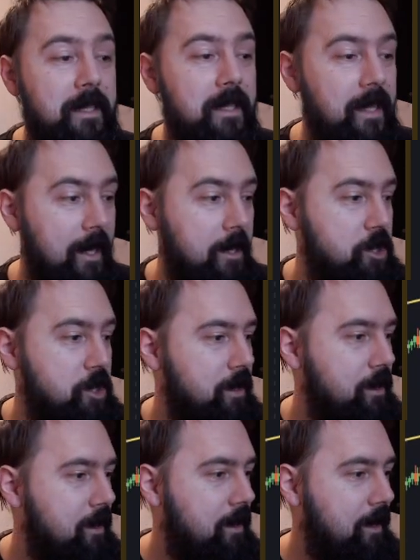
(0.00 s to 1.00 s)

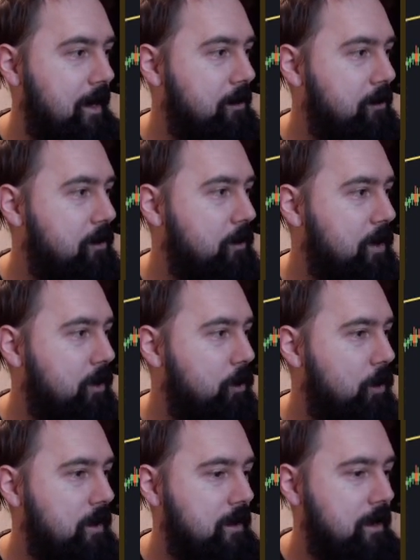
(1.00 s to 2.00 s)
action. I don't know what to
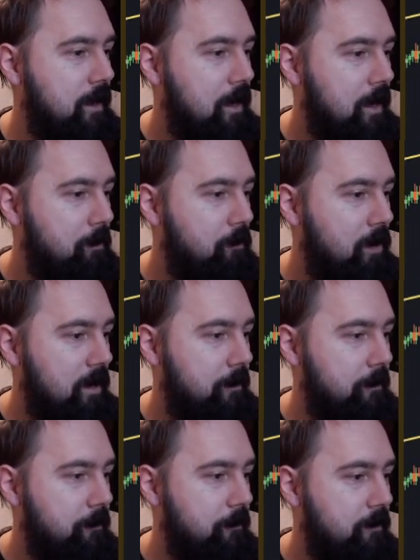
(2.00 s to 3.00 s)
call it, but
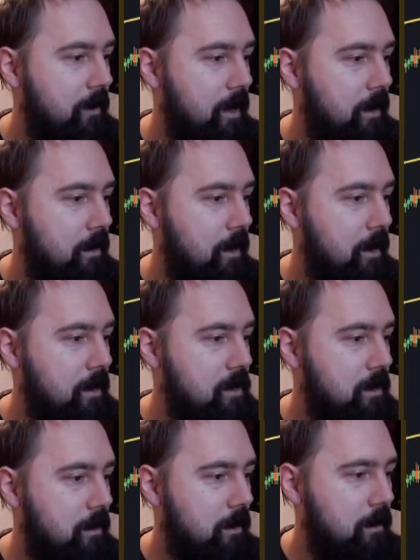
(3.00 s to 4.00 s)

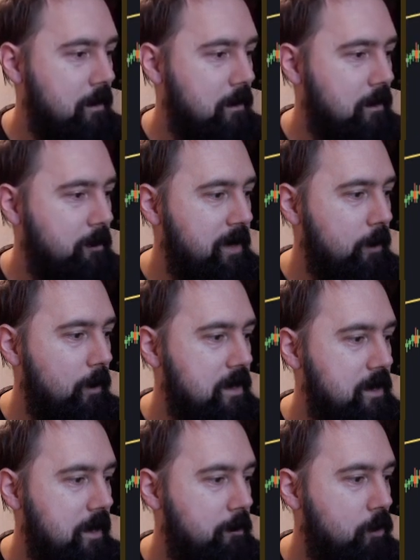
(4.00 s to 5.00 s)
the big
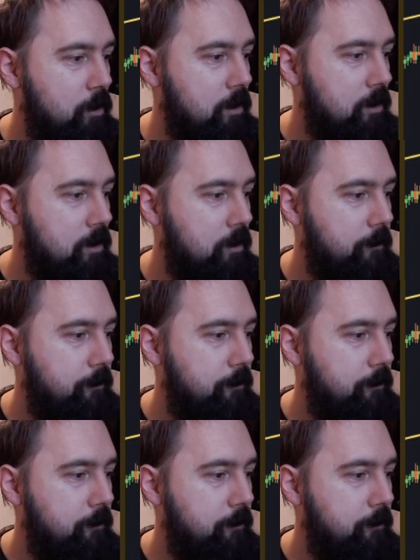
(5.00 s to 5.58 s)
wicks are important.